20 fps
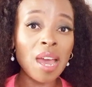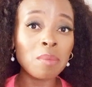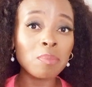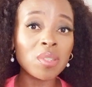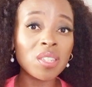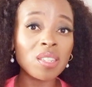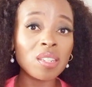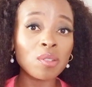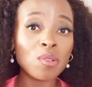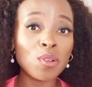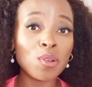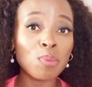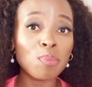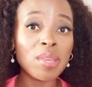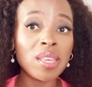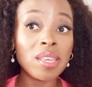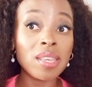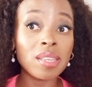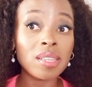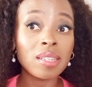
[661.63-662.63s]
I'm still going to
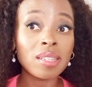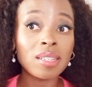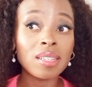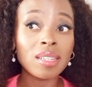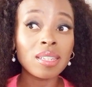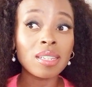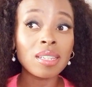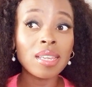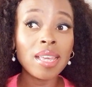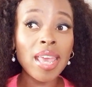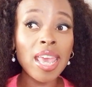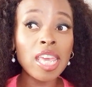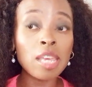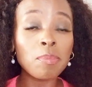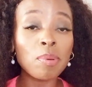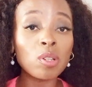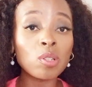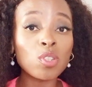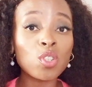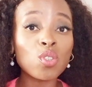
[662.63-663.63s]
be
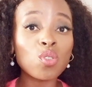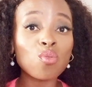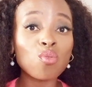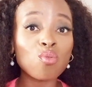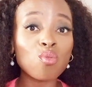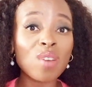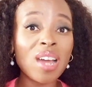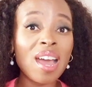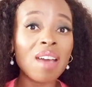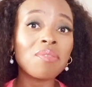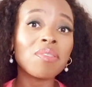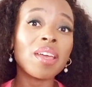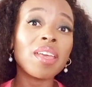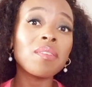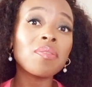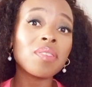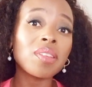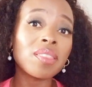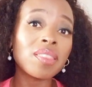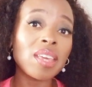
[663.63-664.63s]
able to cover
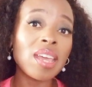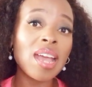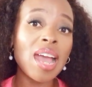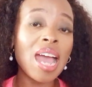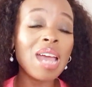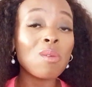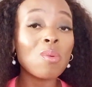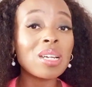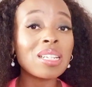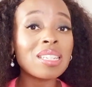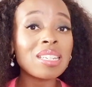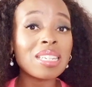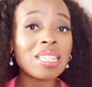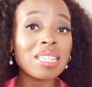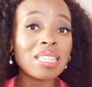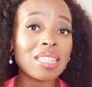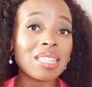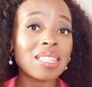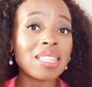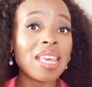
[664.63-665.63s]
everything I wanted
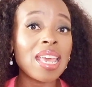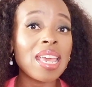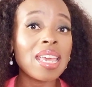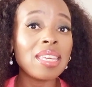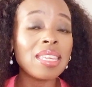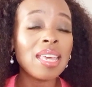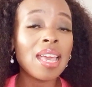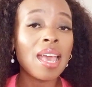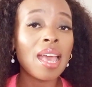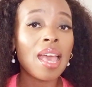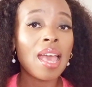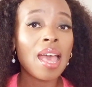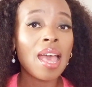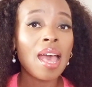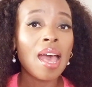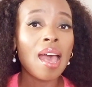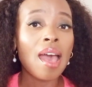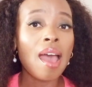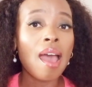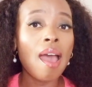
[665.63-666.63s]
to say
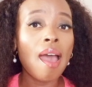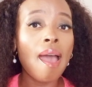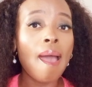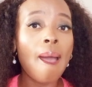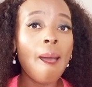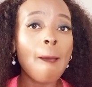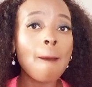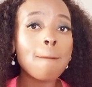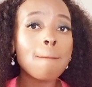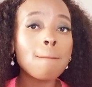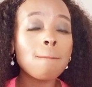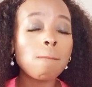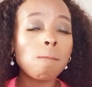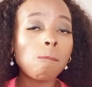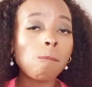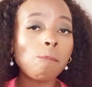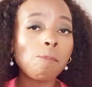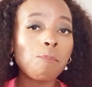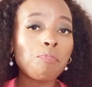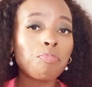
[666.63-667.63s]

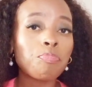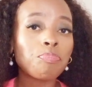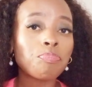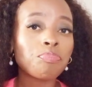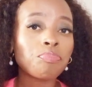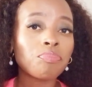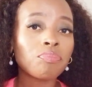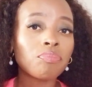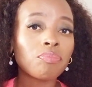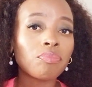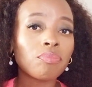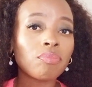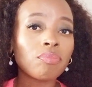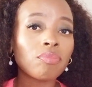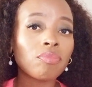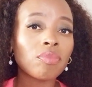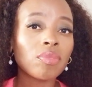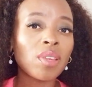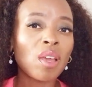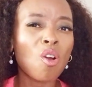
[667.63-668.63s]
or
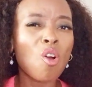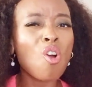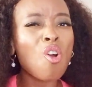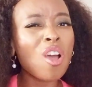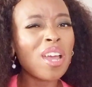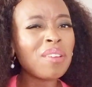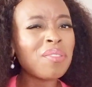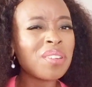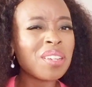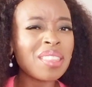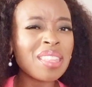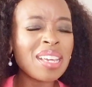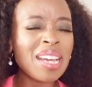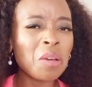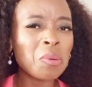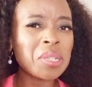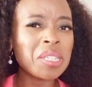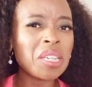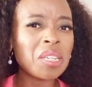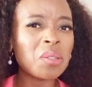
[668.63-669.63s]
everything I
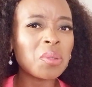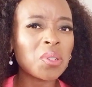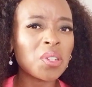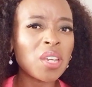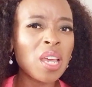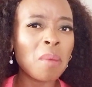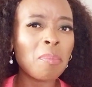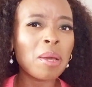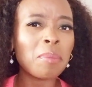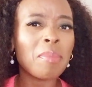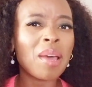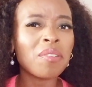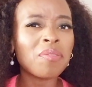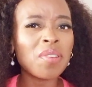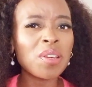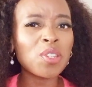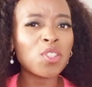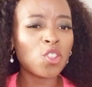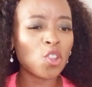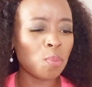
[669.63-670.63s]
wanted to share about my
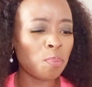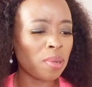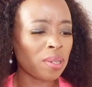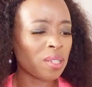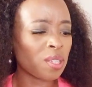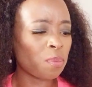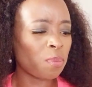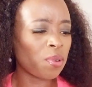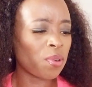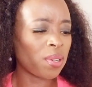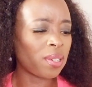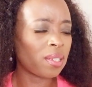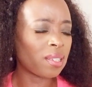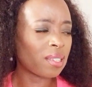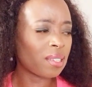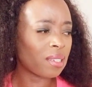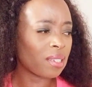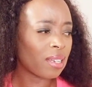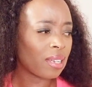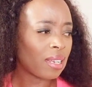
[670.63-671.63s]
first job
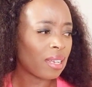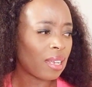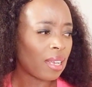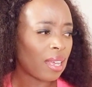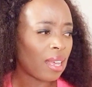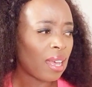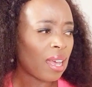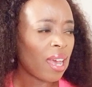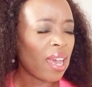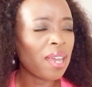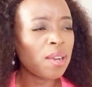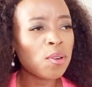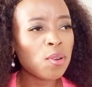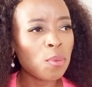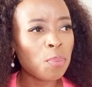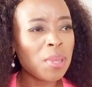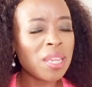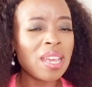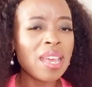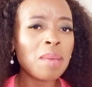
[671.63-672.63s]
experience. I don't know,
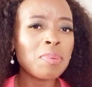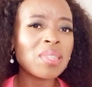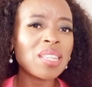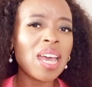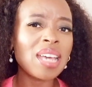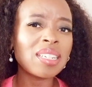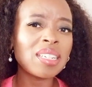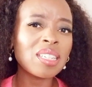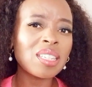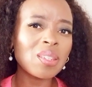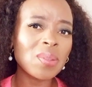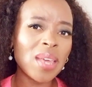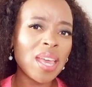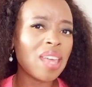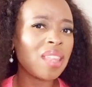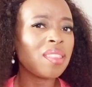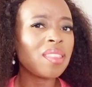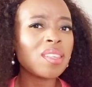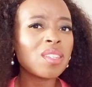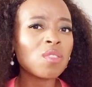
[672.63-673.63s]
perhaps I need to
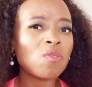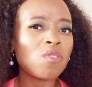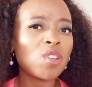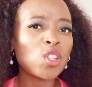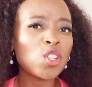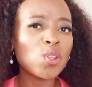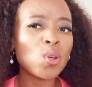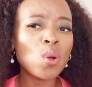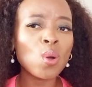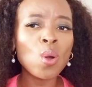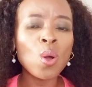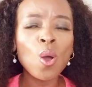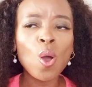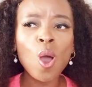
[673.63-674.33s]
end this video